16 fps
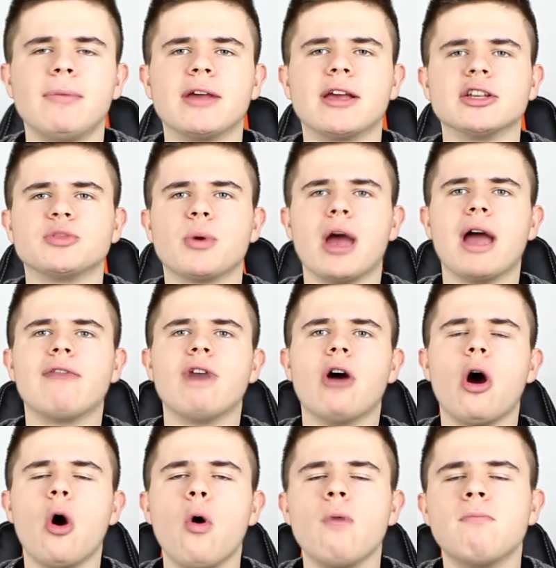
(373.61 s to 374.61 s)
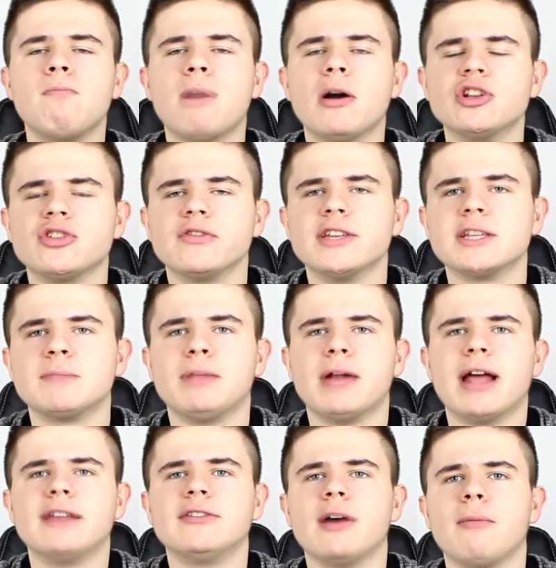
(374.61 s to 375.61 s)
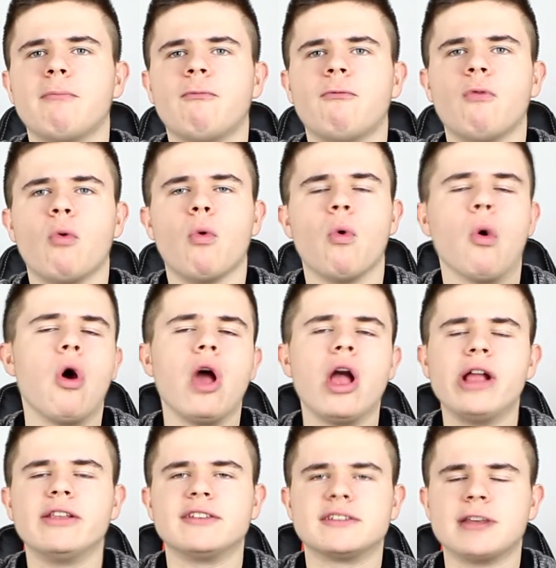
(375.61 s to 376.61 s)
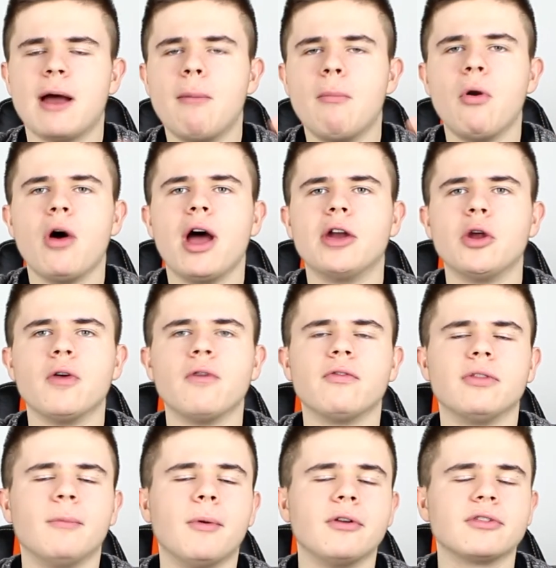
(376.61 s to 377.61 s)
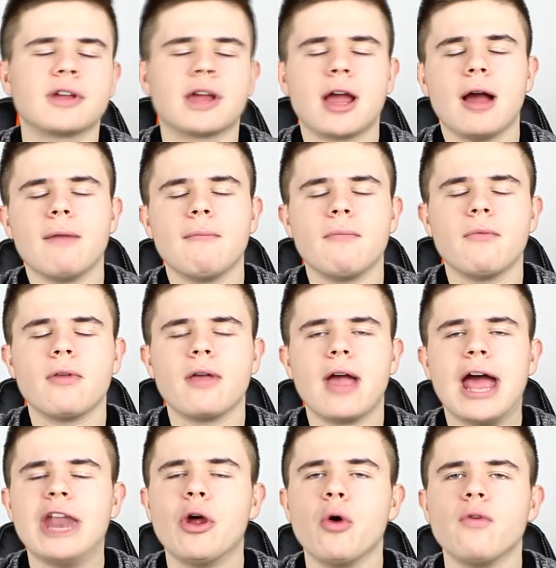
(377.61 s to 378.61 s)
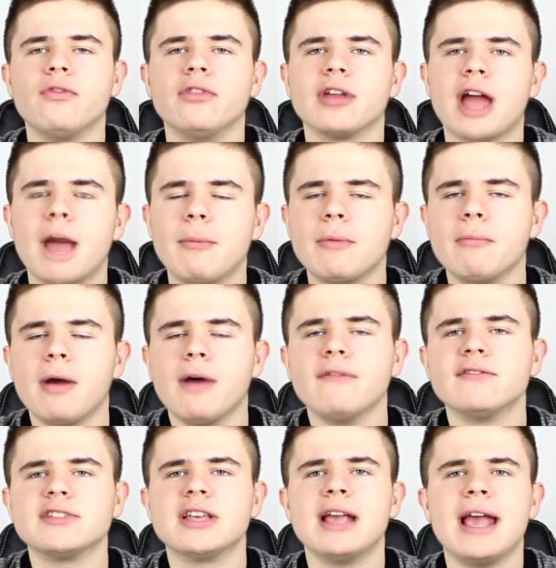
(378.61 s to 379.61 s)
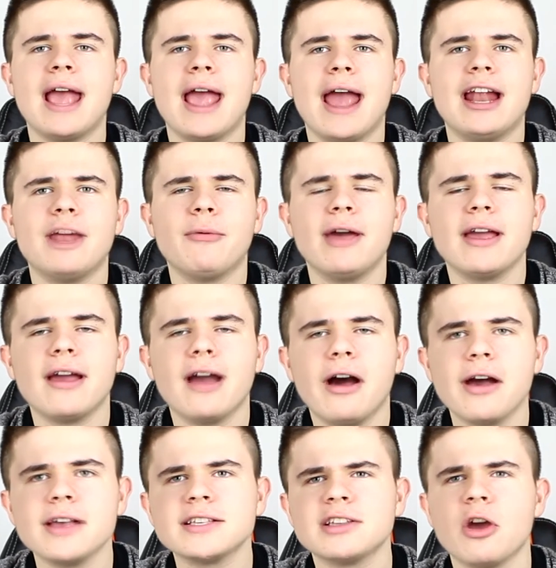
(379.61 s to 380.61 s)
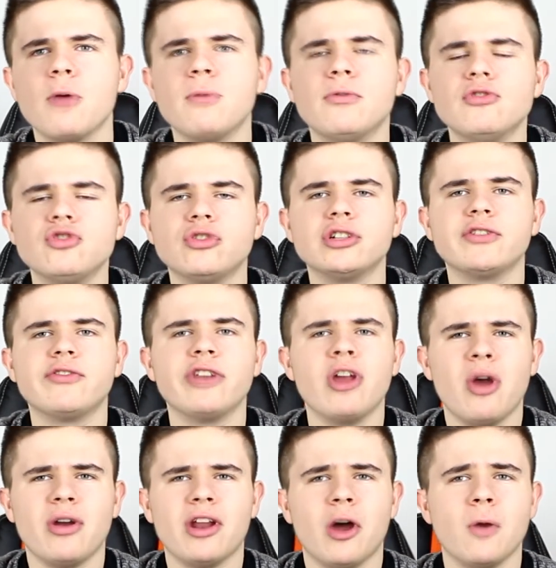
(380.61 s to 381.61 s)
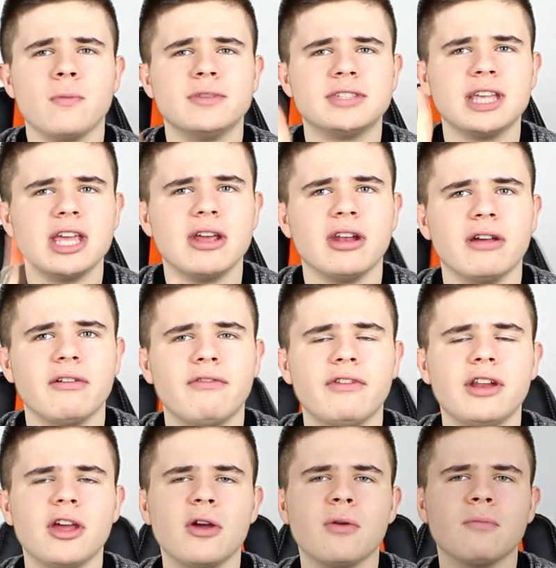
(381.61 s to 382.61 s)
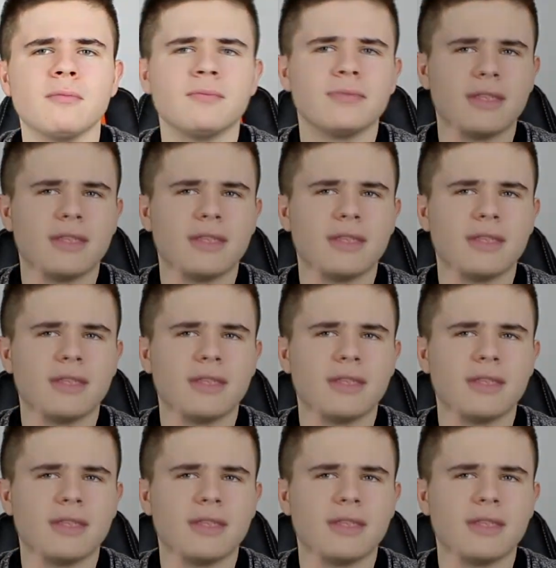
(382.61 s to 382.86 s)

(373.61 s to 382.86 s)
because we have a whole bunch of this planned up for the summer and over the and over the coming months. Anyway, guys, hope you enjoyed this video, and I hope to see you in another video.